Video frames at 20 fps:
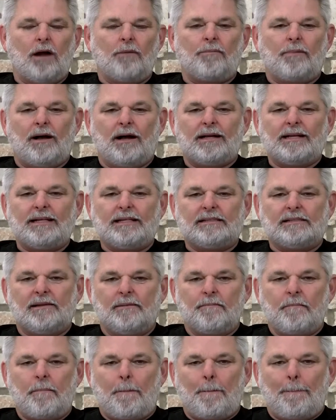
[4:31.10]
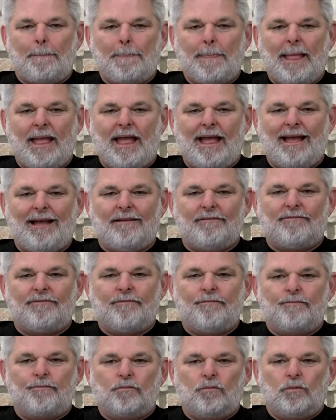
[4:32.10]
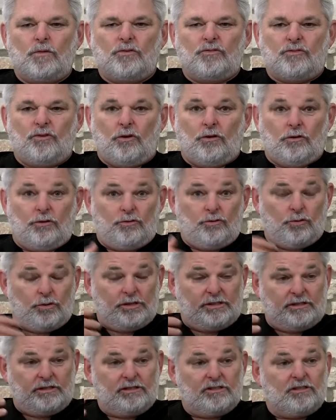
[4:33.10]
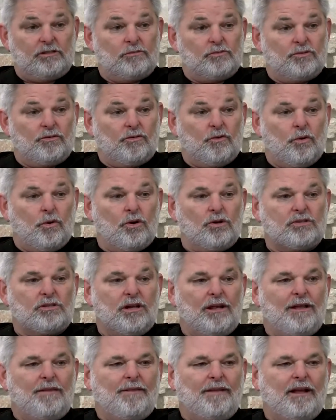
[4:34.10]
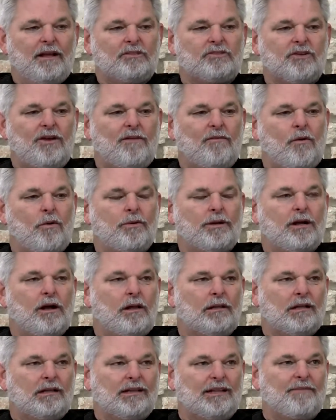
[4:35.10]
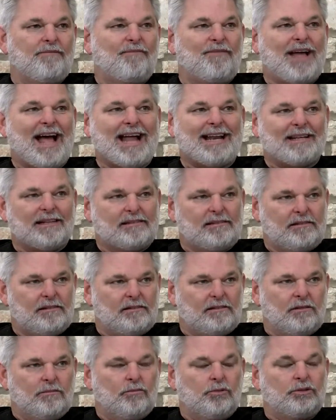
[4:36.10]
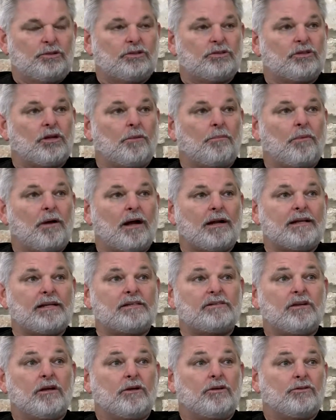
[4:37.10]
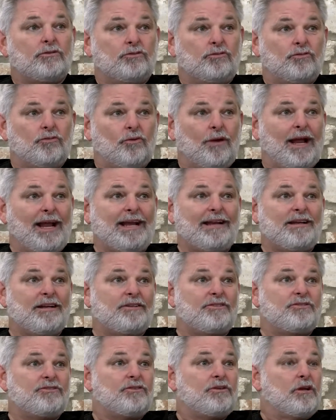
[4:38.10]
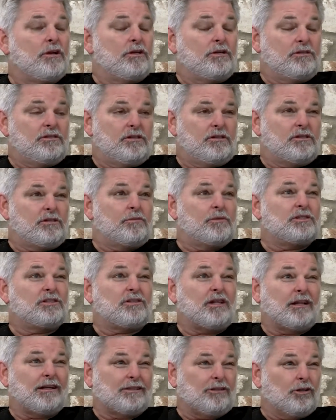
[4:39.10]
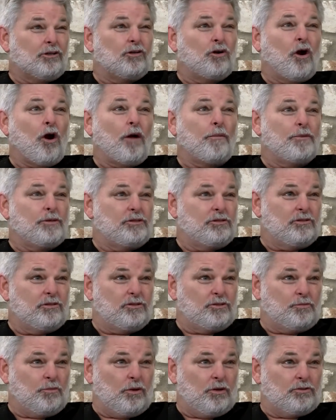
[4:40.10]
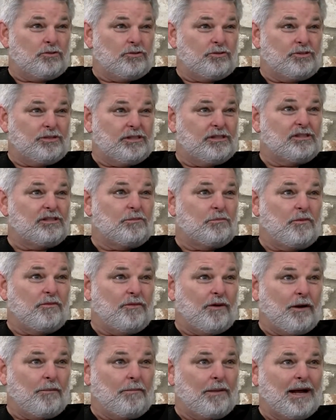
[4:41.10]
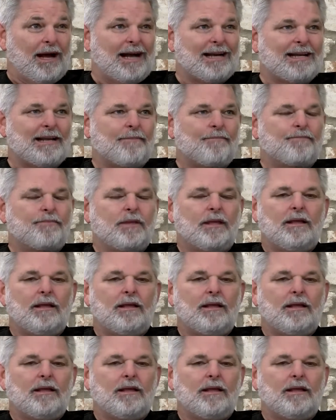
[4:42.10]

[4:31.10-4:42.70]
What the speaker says: Our bodies have circulatory systems, of course. They also have what we call a lymphatic system, which is our body's drainage system. It's like the garbage disposal system of our body.